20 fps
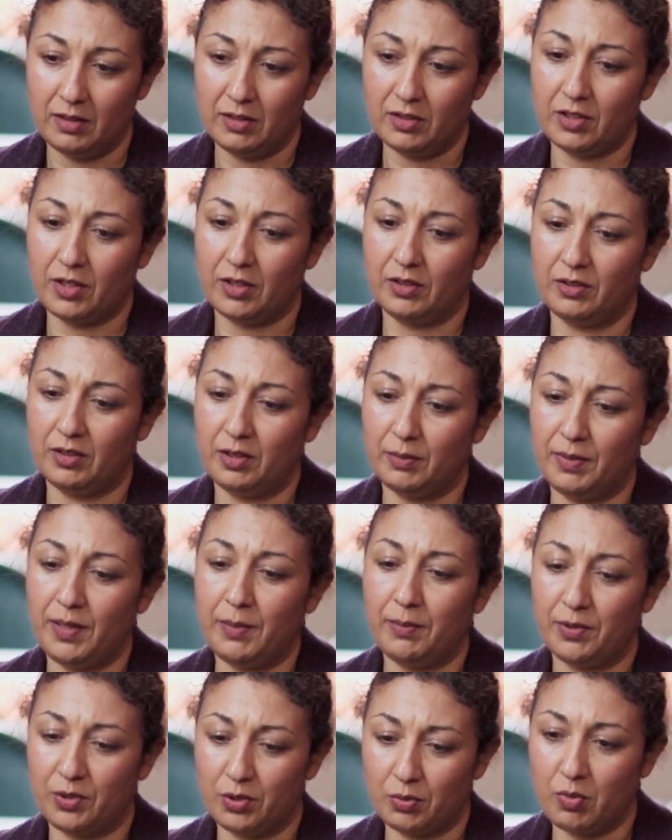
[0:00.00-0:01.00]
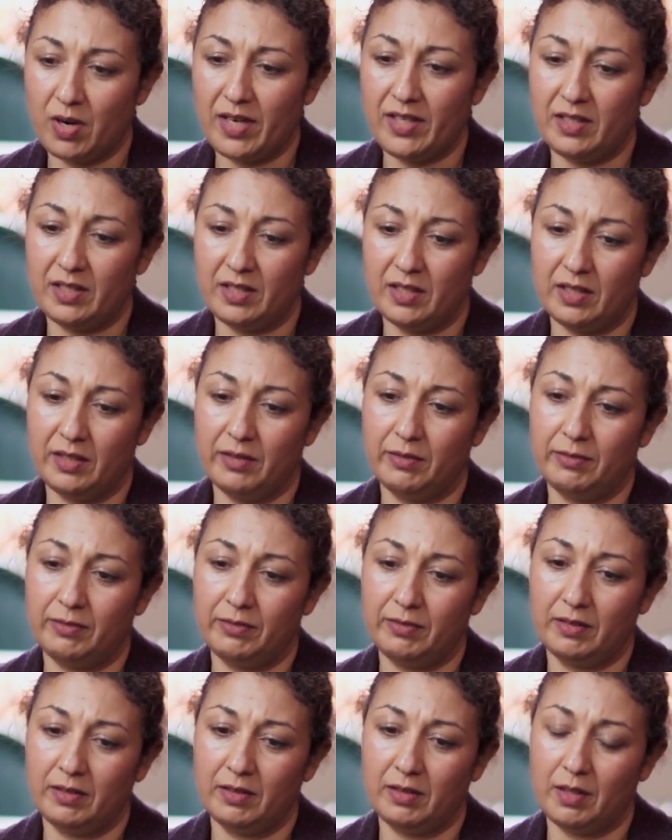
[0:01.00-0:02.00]
So to be persuasive
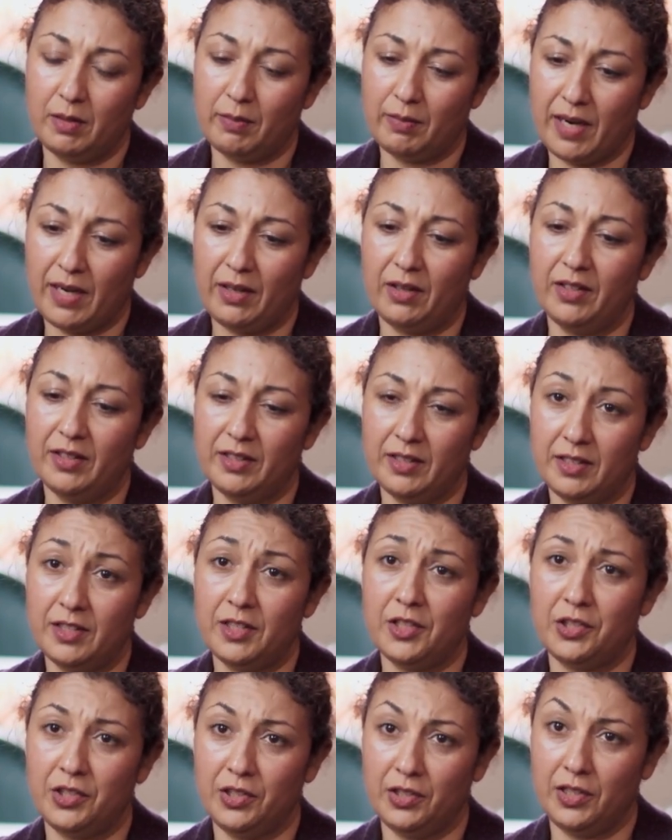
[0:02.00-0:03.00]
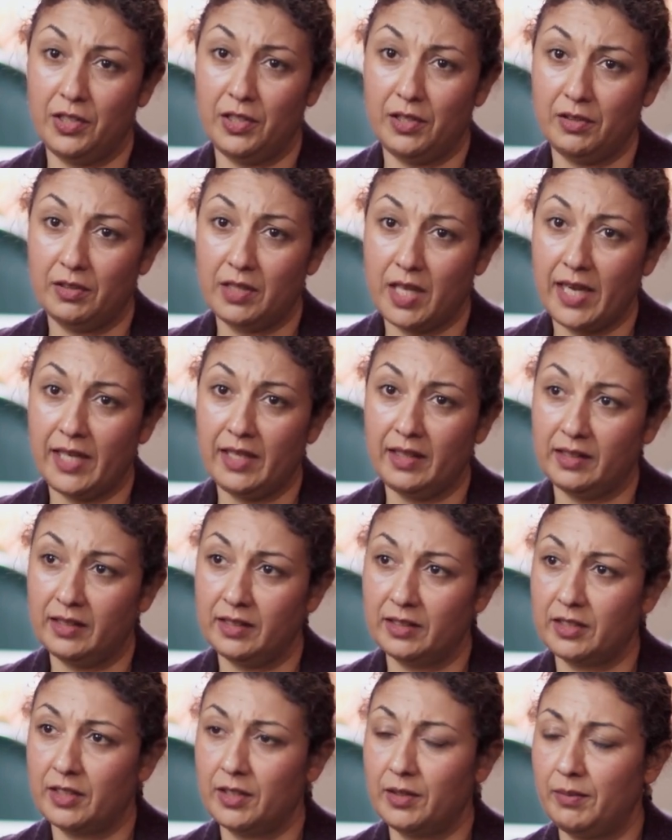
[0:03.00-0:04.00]
about a decision that you take
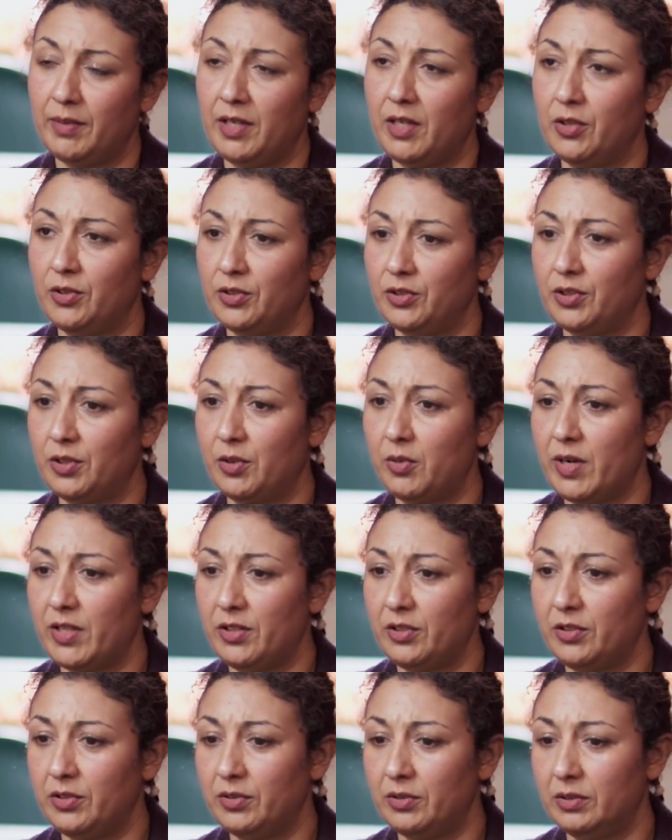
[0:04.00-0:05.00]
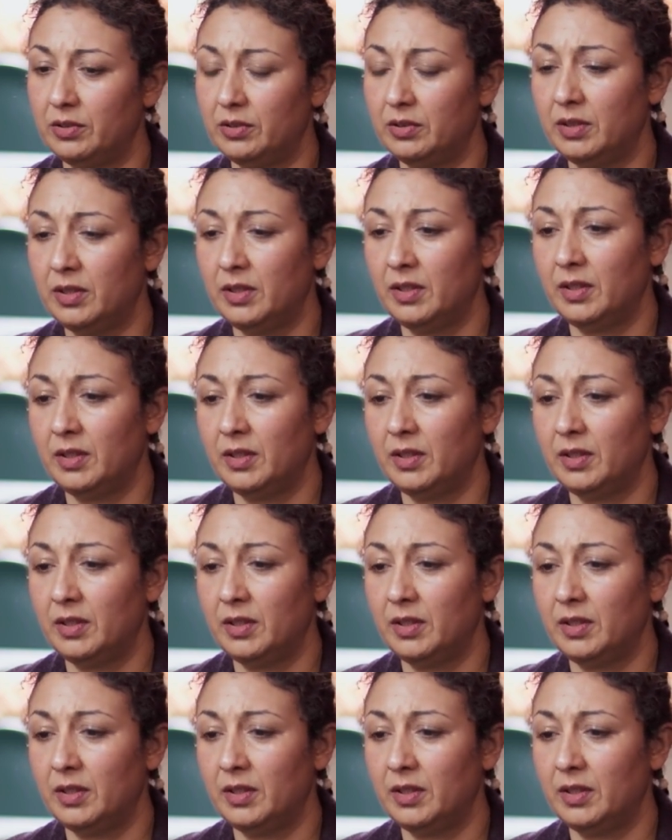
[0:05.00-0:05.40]
that's going to be consequential,